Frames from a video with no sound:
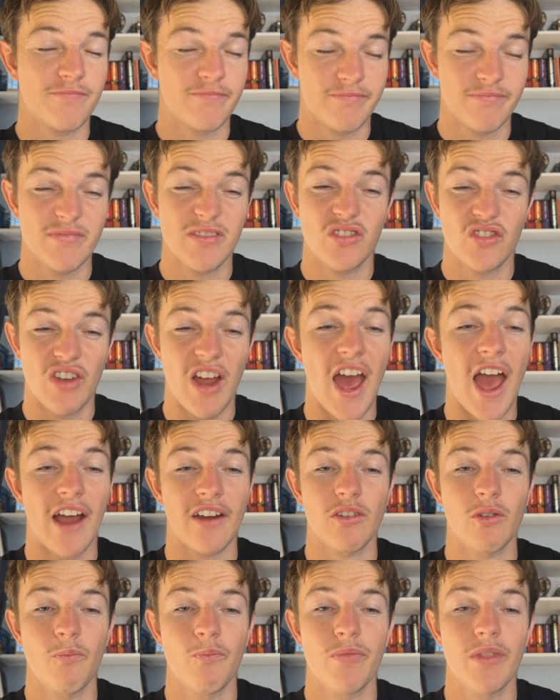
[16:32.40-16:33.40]

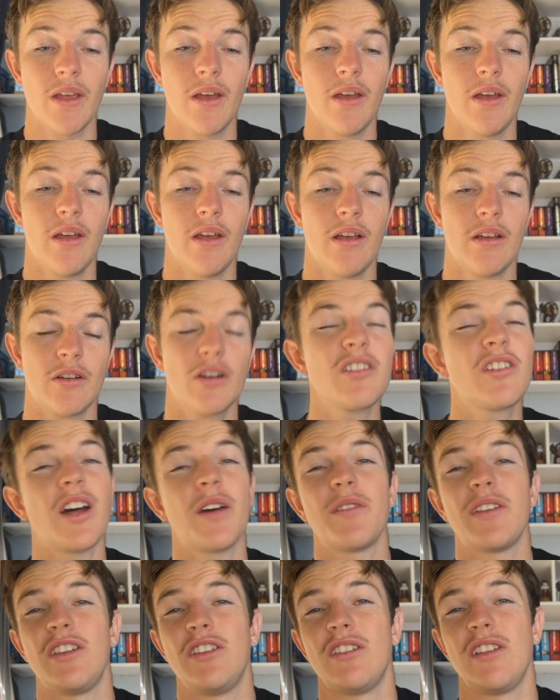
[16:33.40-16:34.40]
stacked. Good
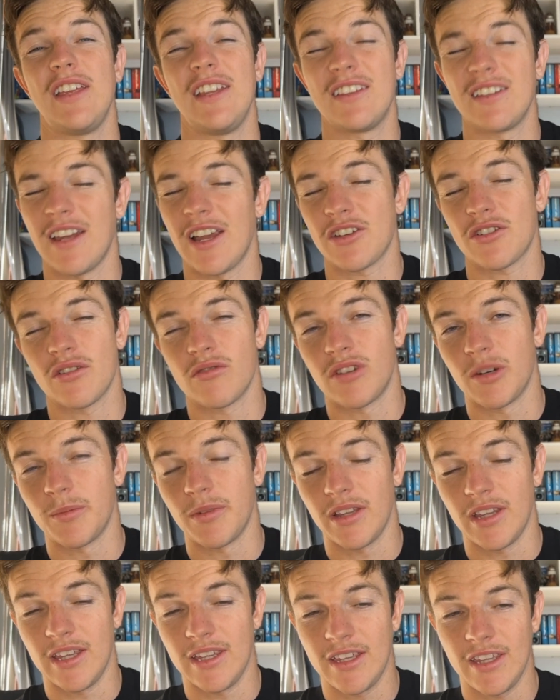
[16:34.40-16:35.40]
time for international rugby
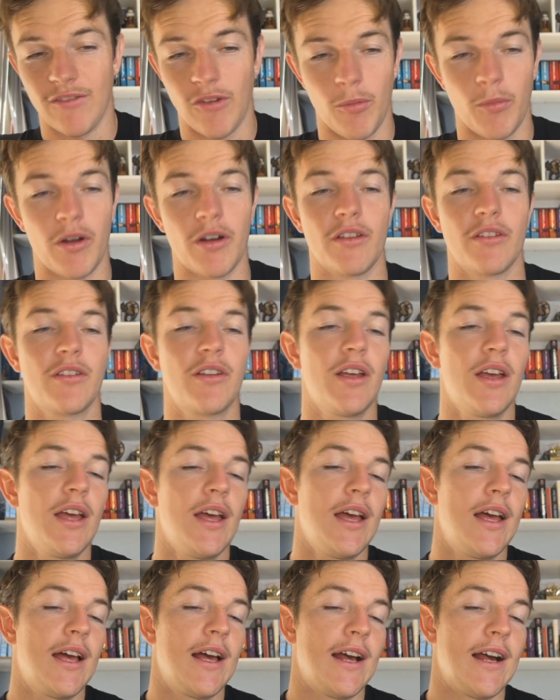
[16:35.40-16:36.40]
league, if I'm honest.
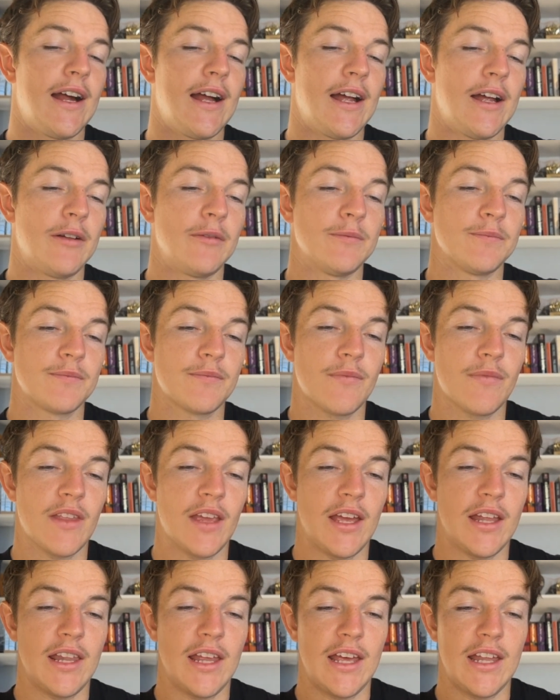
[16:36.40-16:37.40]
And
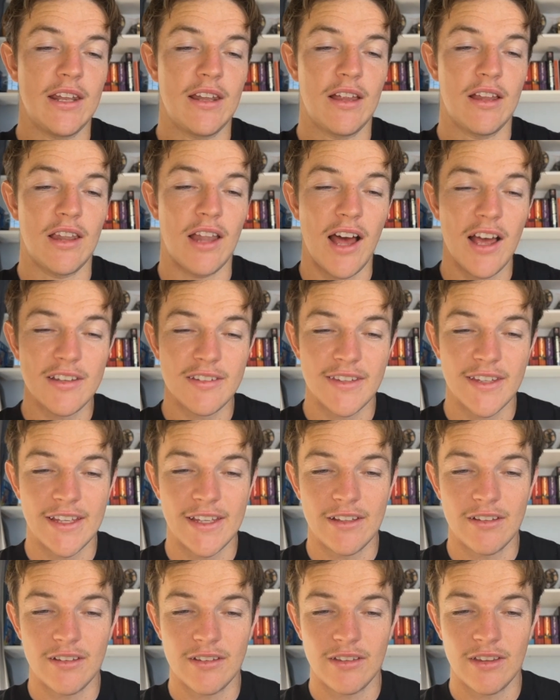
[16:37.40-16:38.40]
then
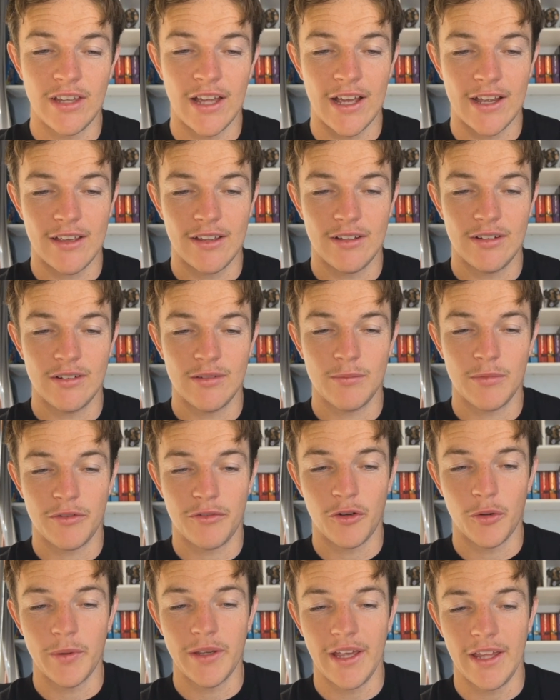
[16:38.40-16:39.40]
lastly, like
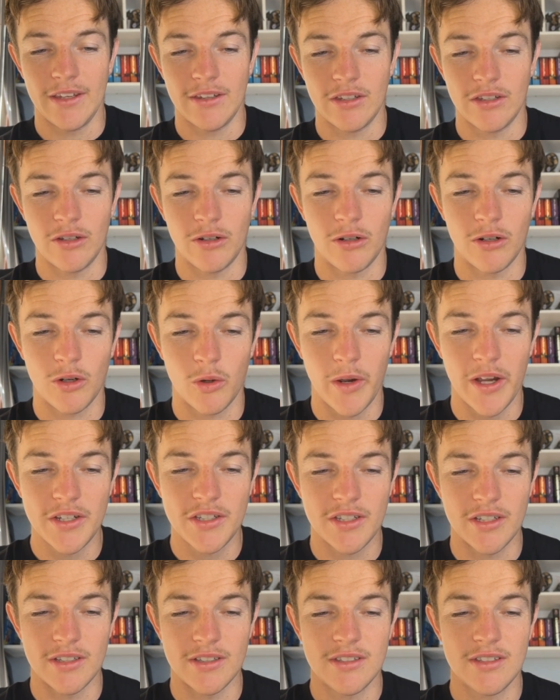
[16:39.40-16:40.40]
before we get into your
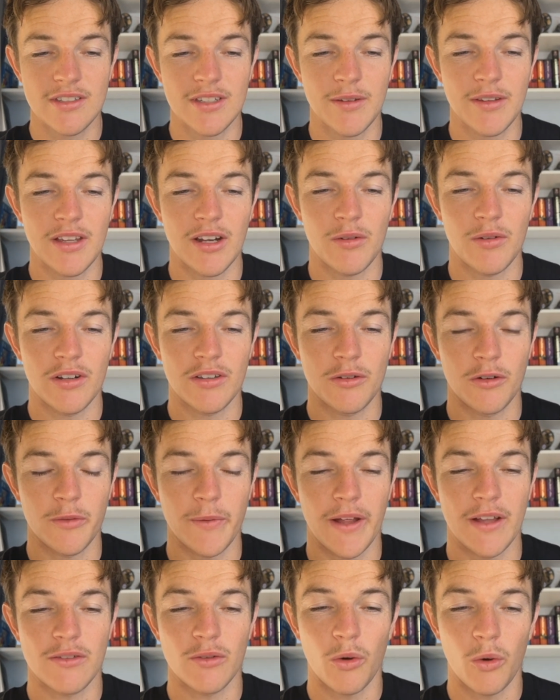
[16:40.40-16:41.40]
questions, something that I want to talk
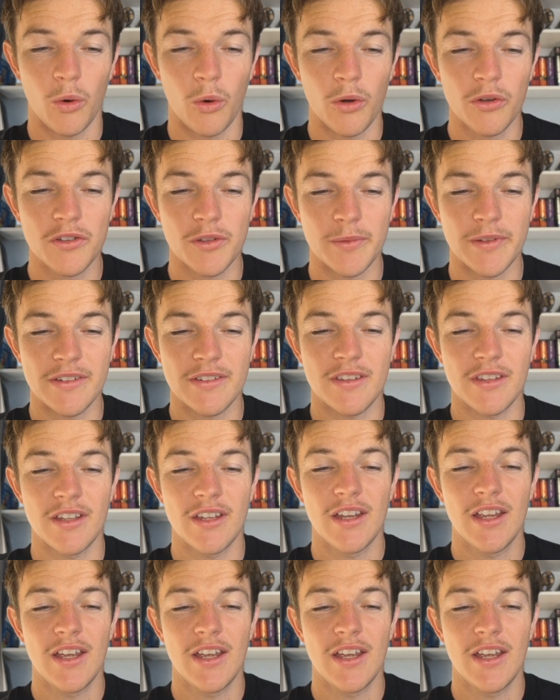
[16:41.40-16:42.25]
about that's awesome is that